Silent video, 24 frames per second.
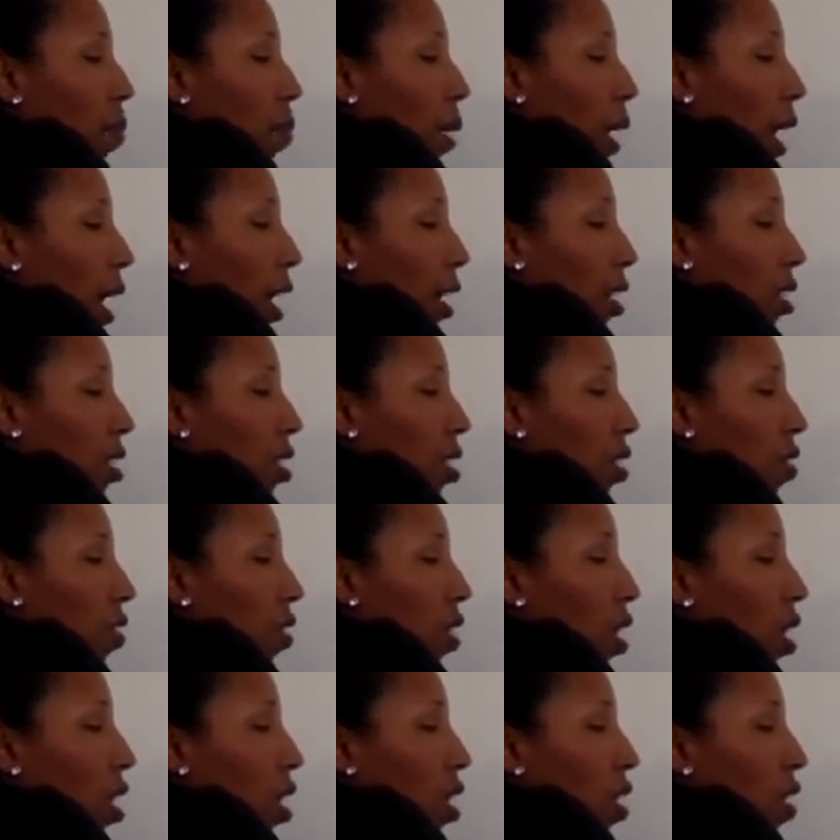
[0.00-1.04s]
packs of
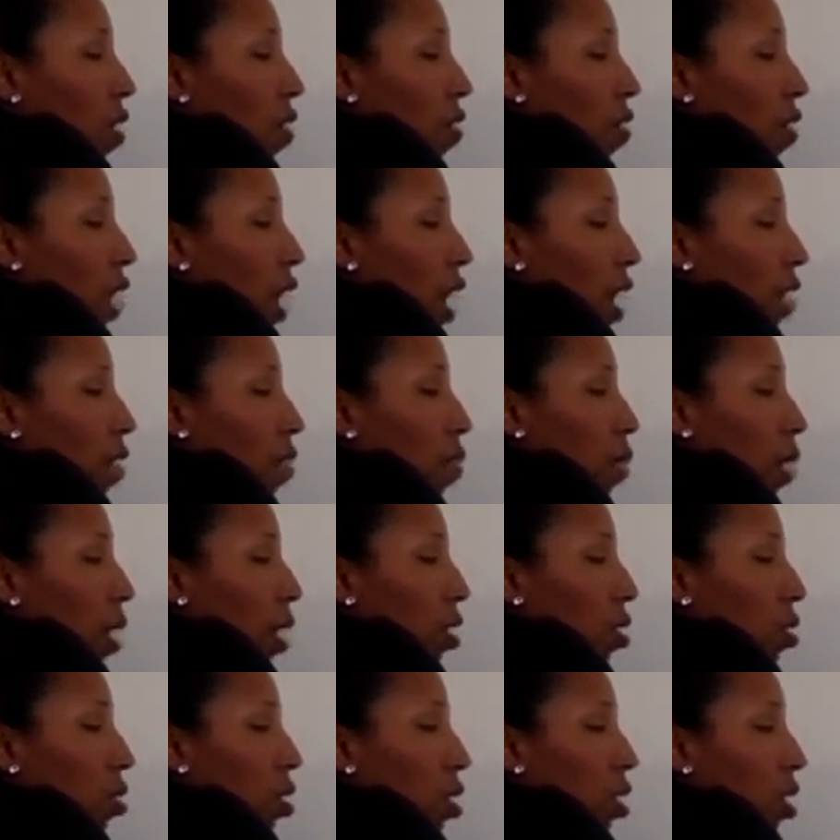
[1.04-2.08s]
5
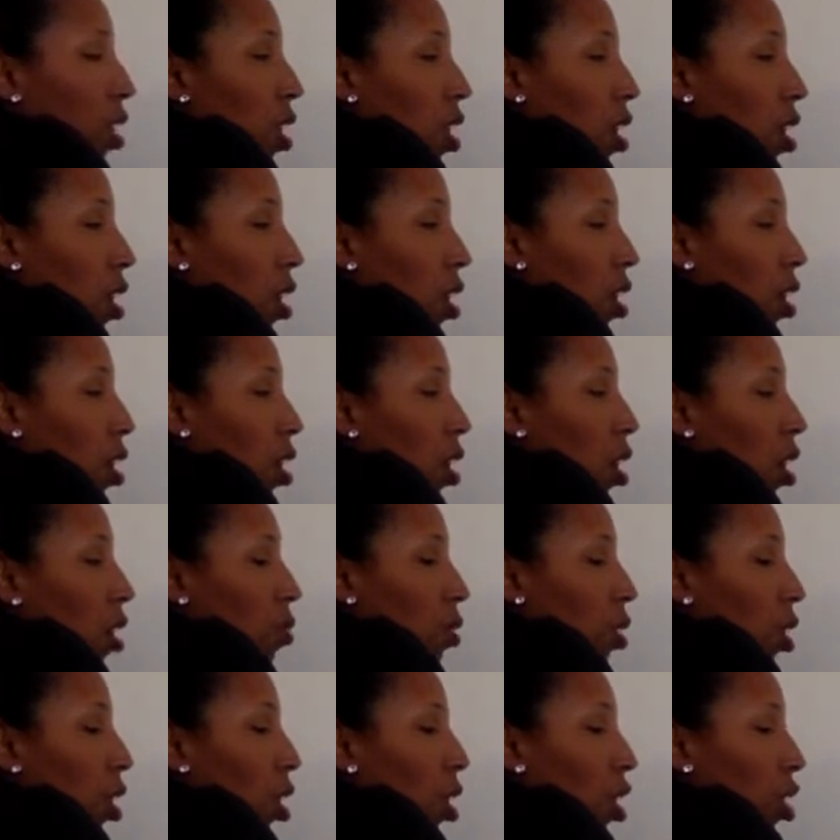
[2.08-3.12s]
mangoes in there.
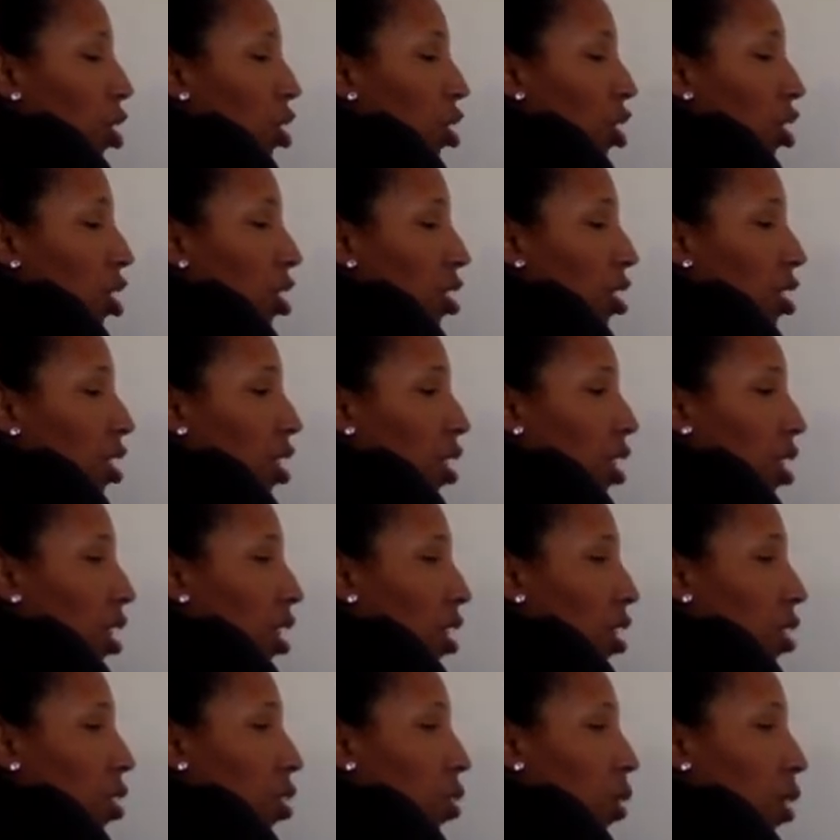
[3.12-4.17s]
Oranges.
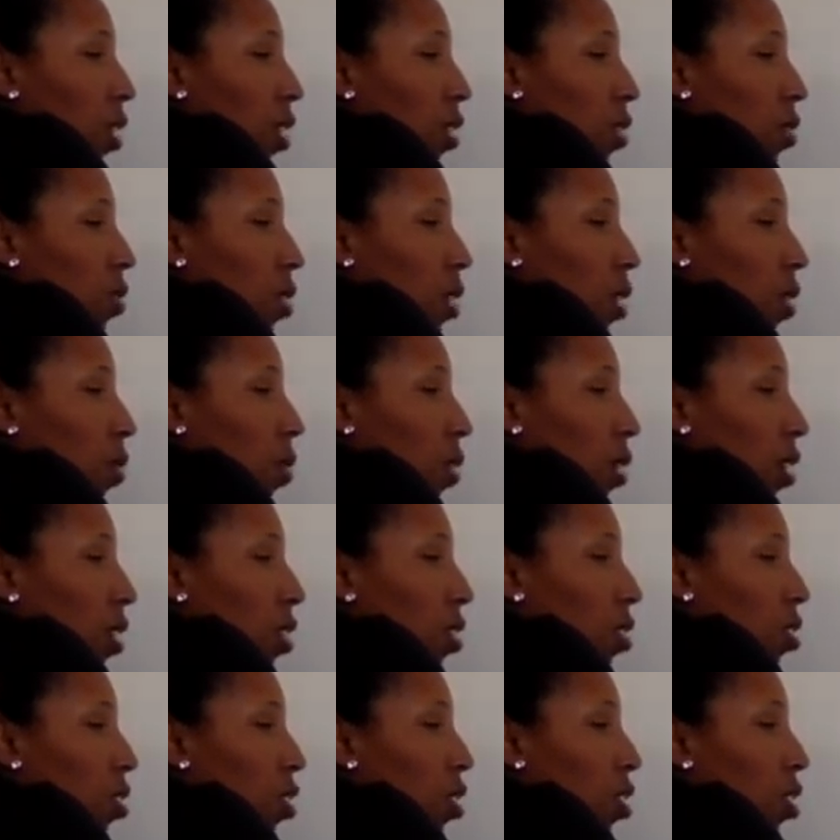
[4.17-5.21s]
I keep saying
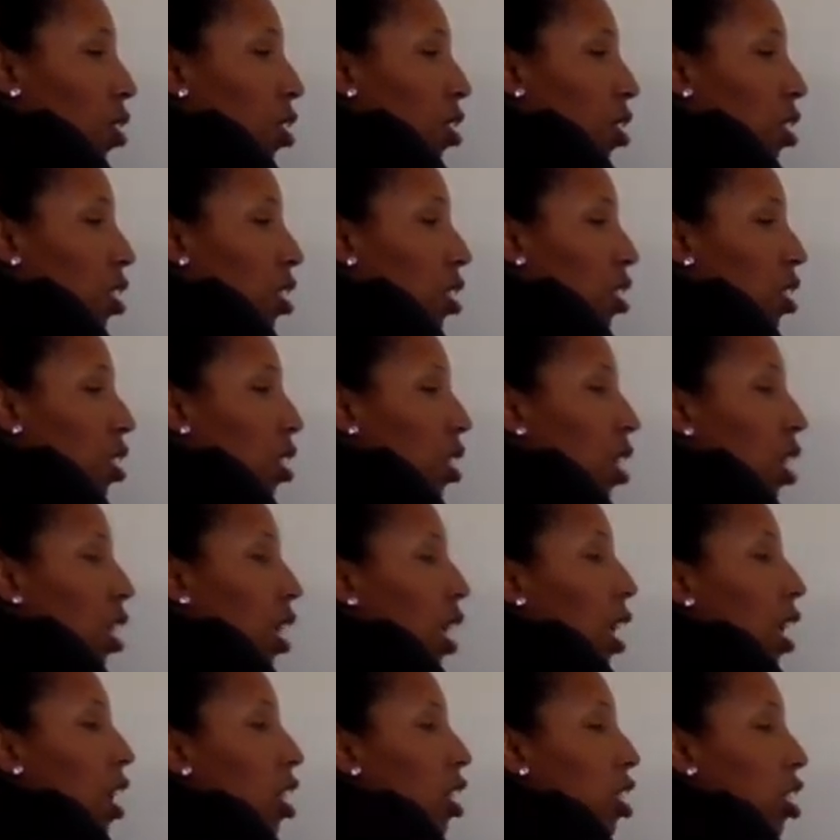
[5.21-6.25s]
mangoes, oranges.
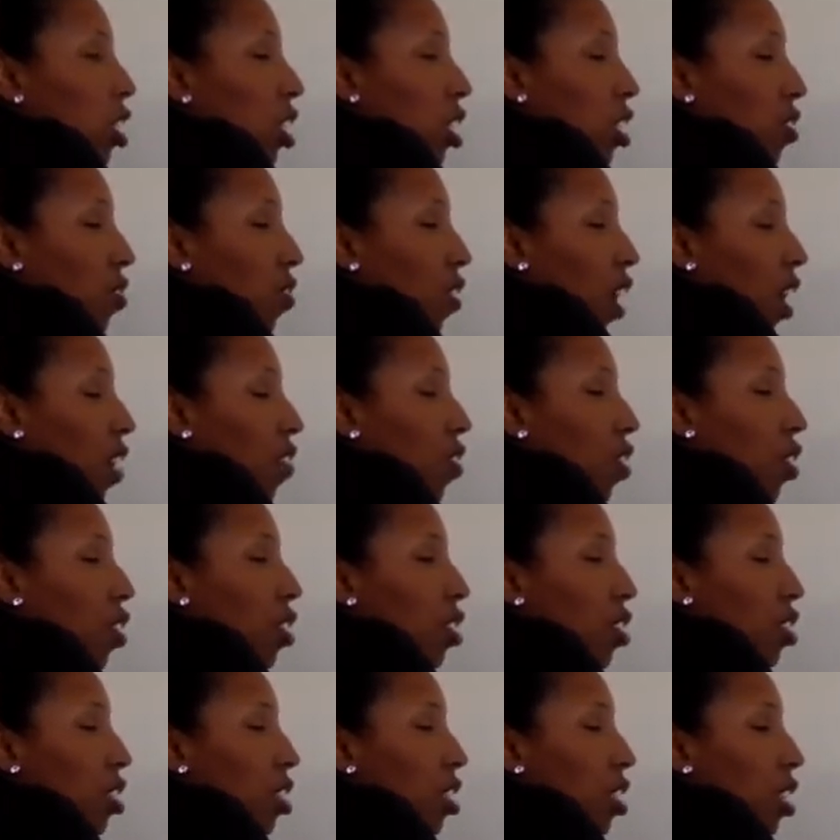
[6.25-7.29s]
She has 5
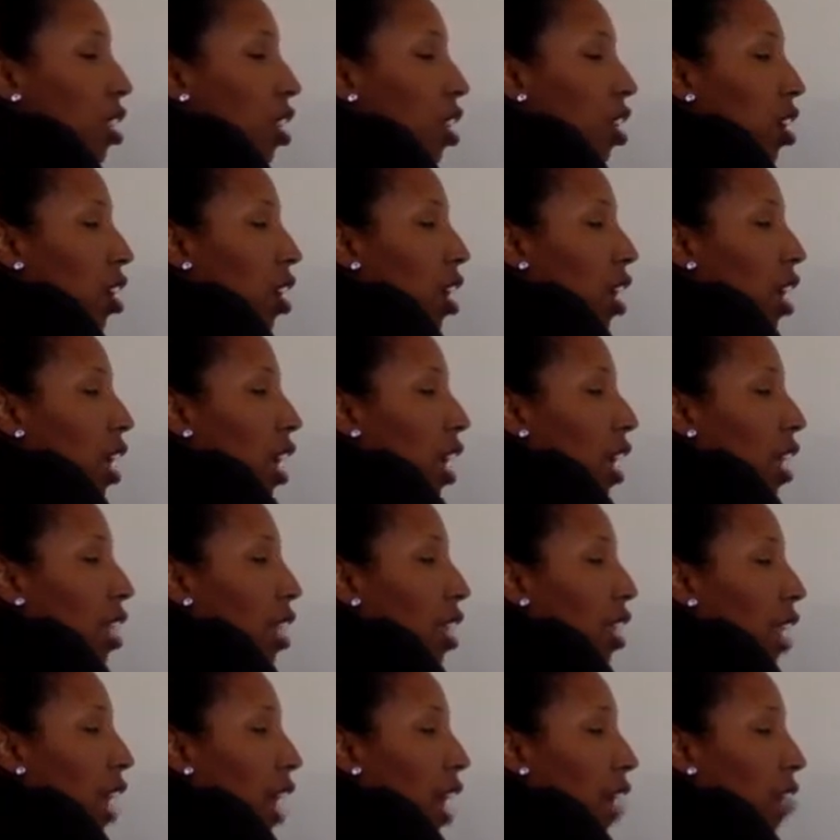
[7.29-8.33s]
oranges in there. And
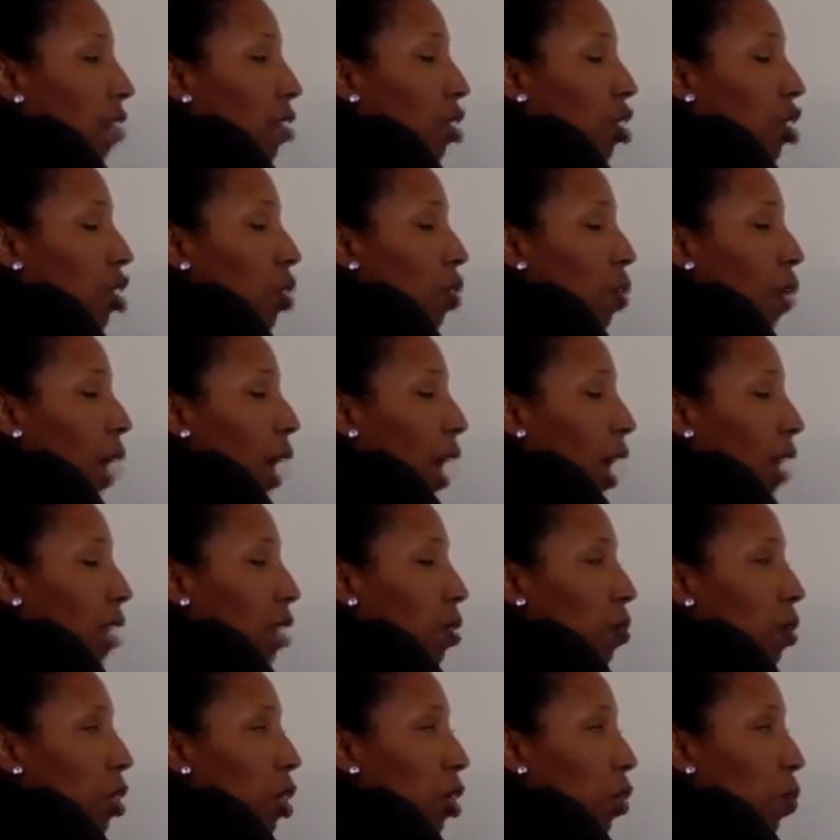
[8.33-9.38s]
then after she packed
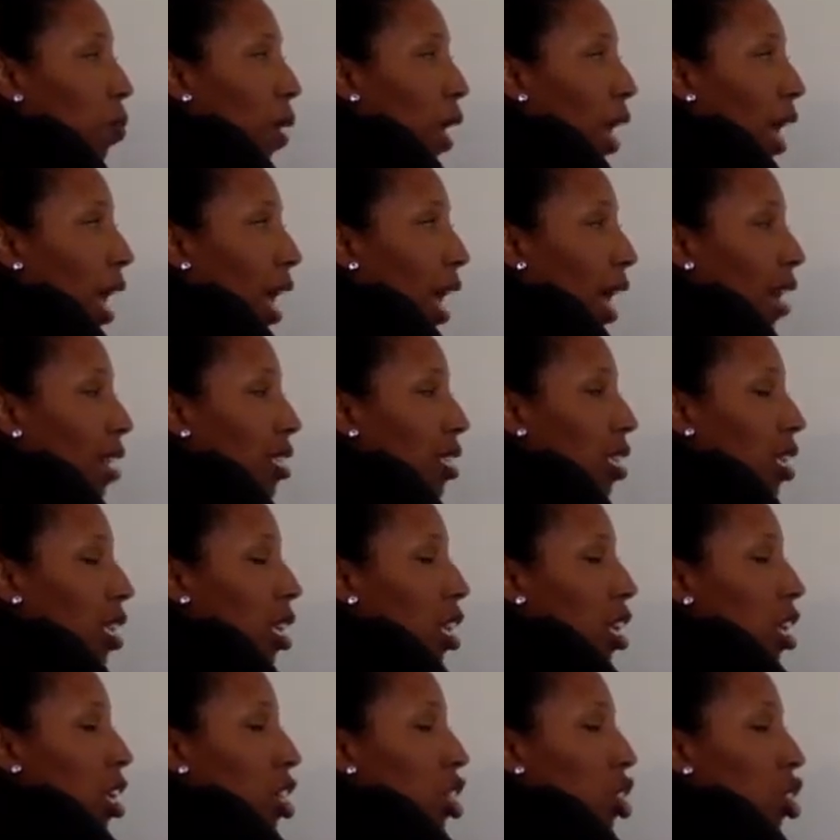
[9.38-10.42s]
them in her bags,
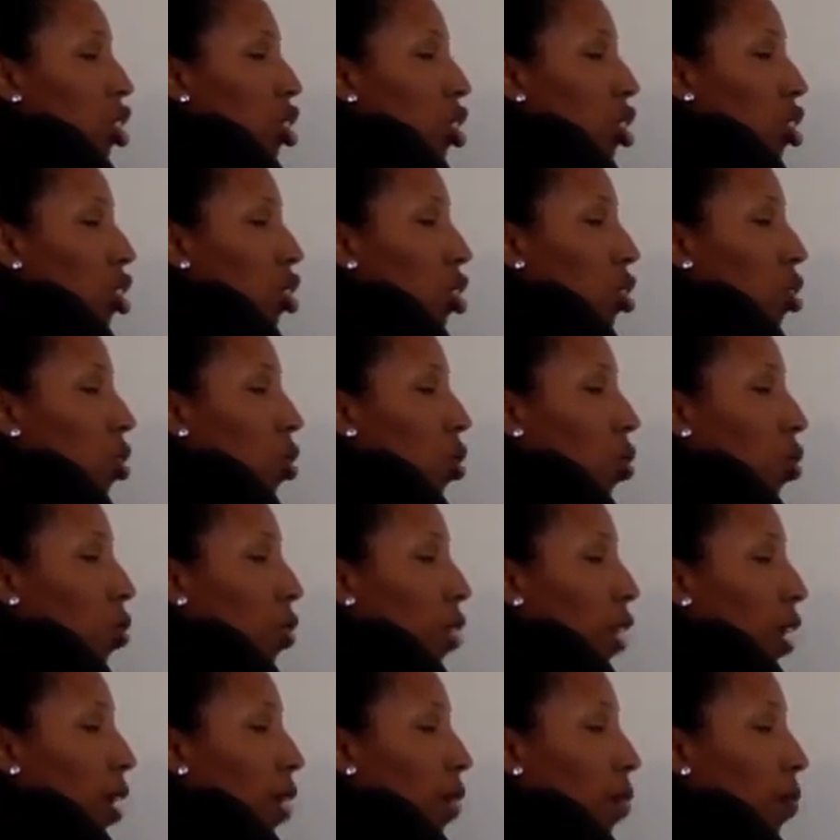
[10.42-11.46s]
she
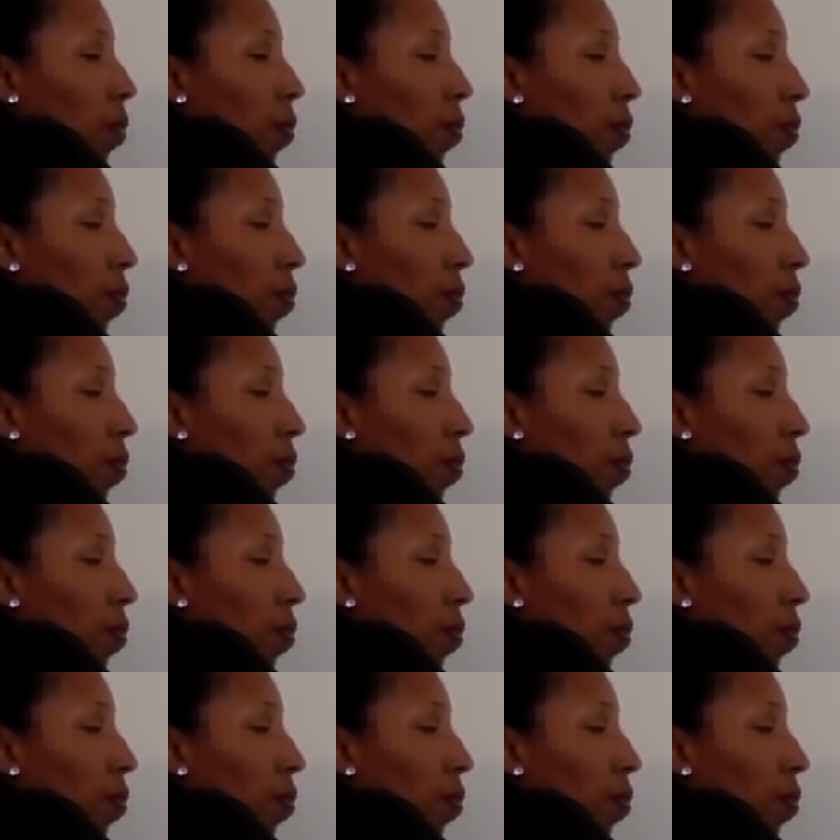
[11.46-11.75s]
sold them